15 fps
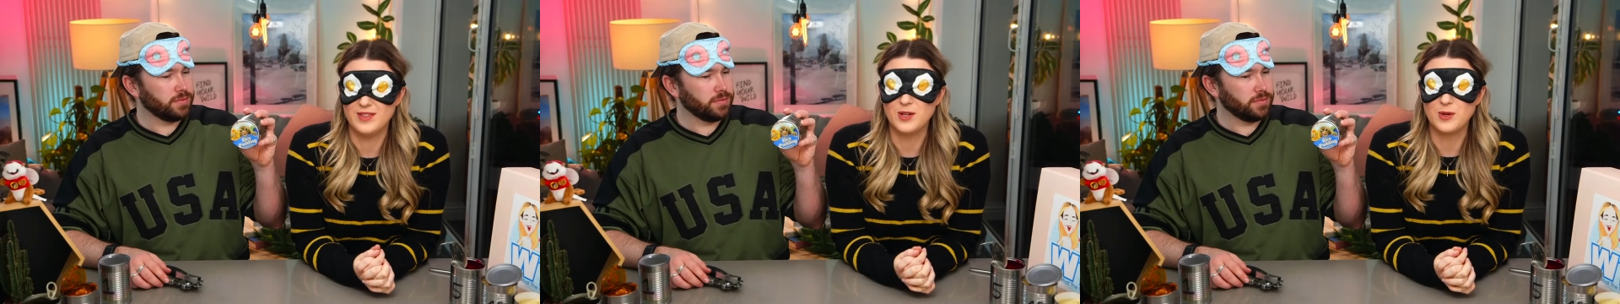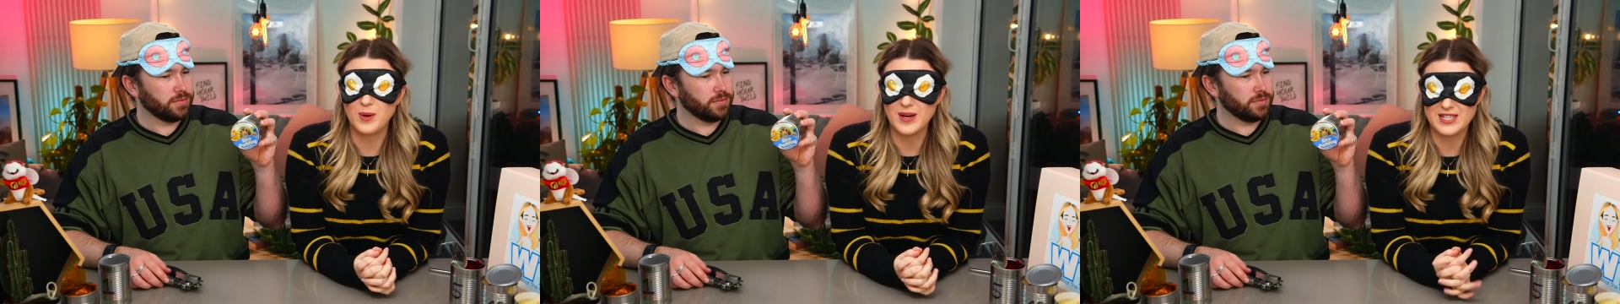
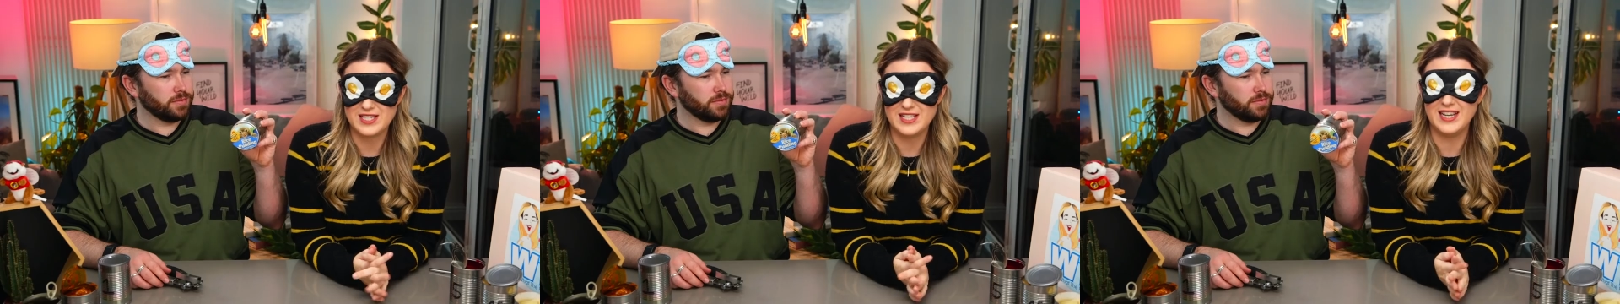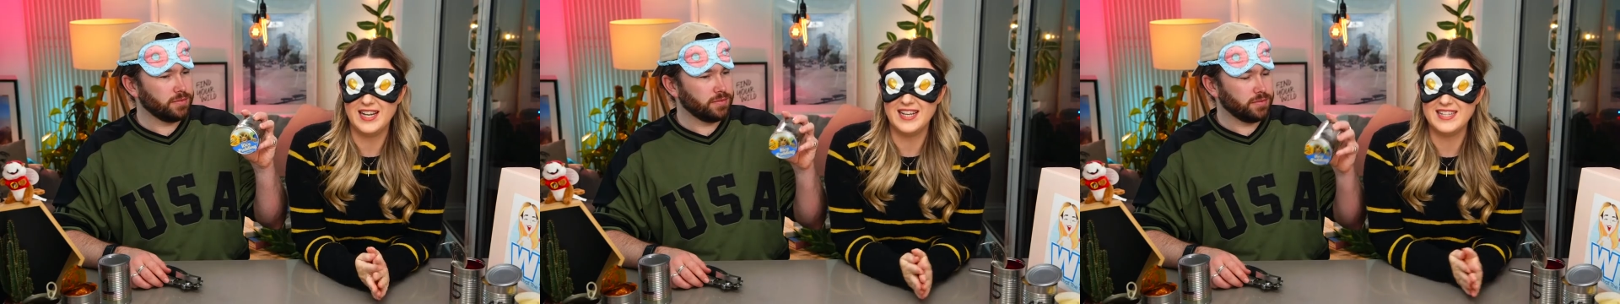Speaker 1: The
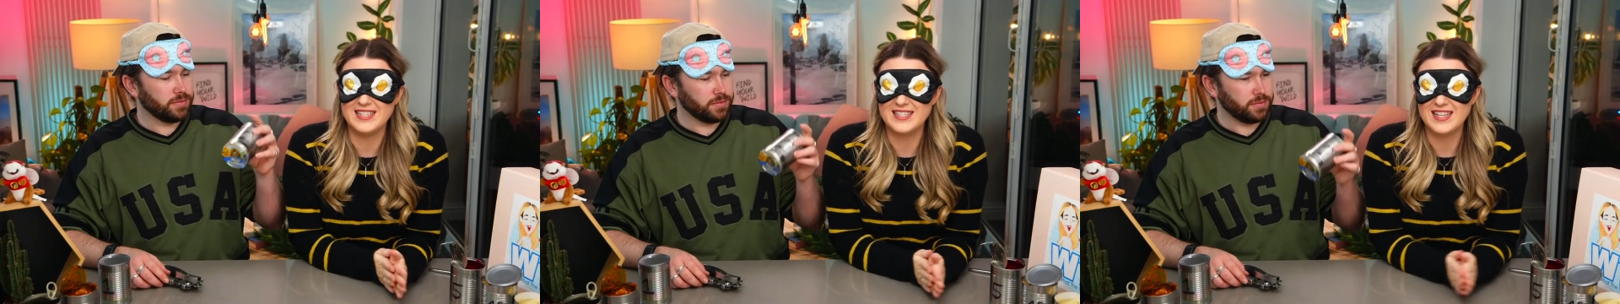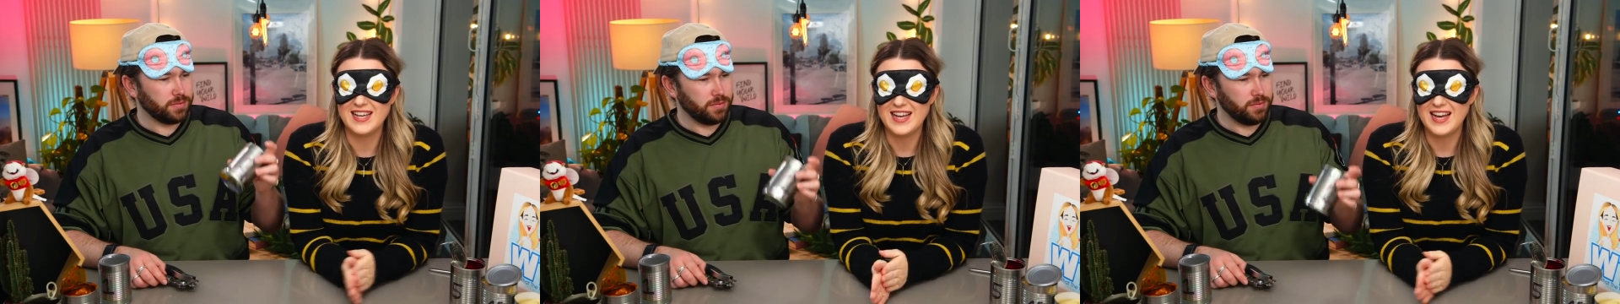question
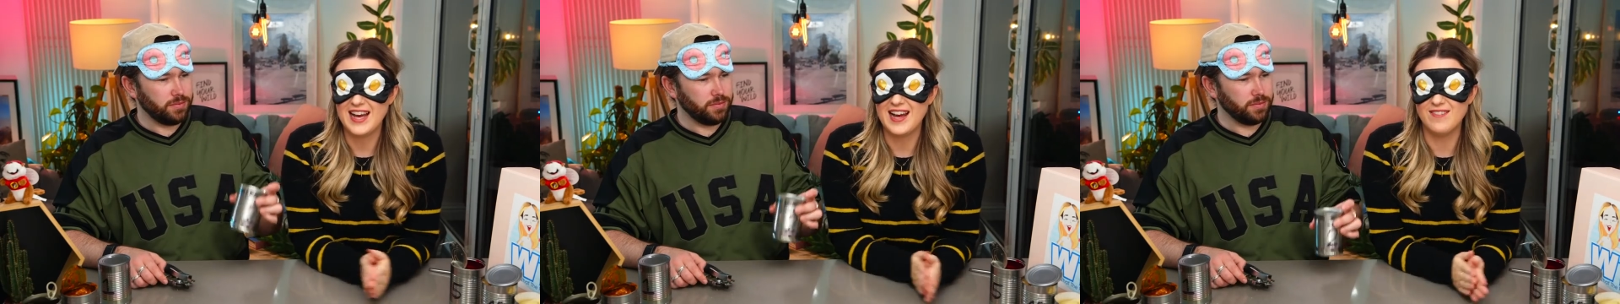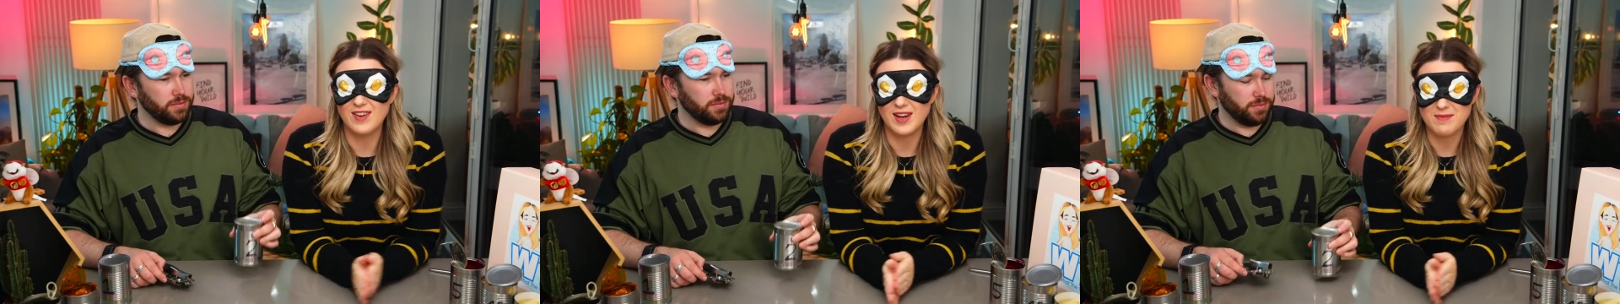is,
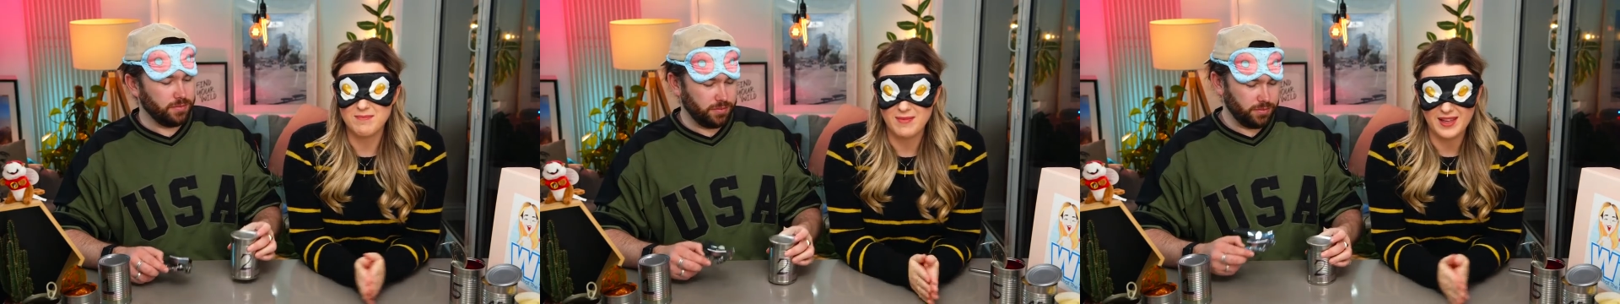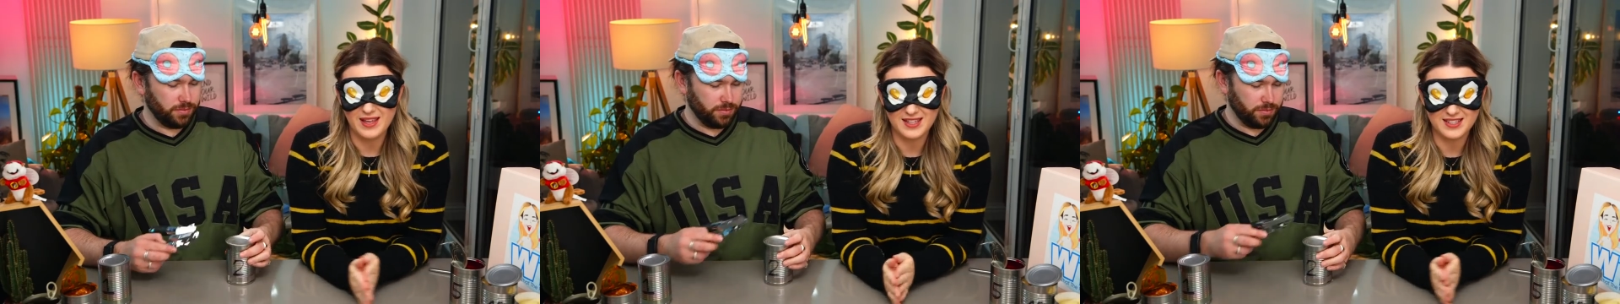have I
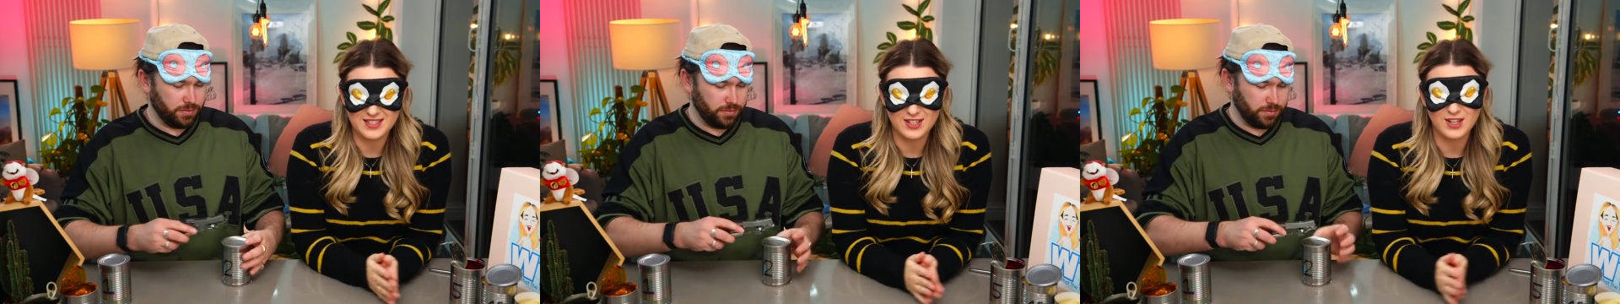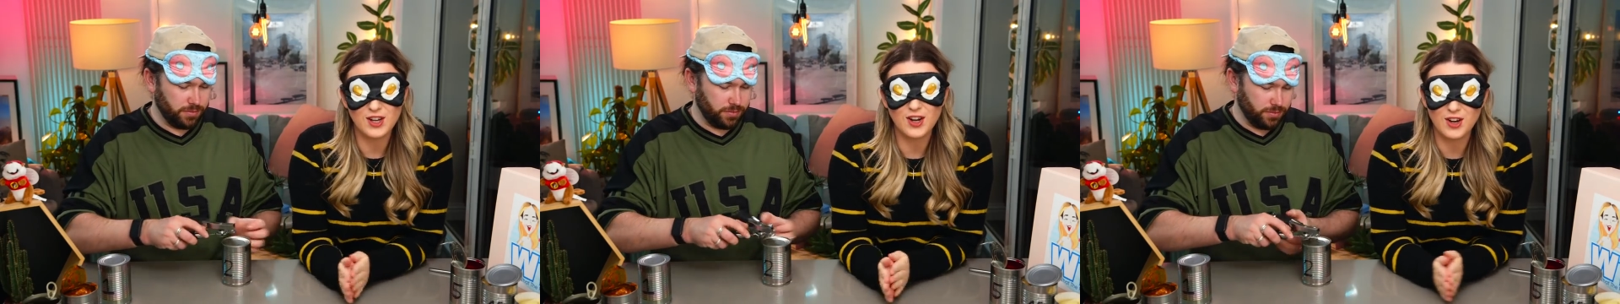picked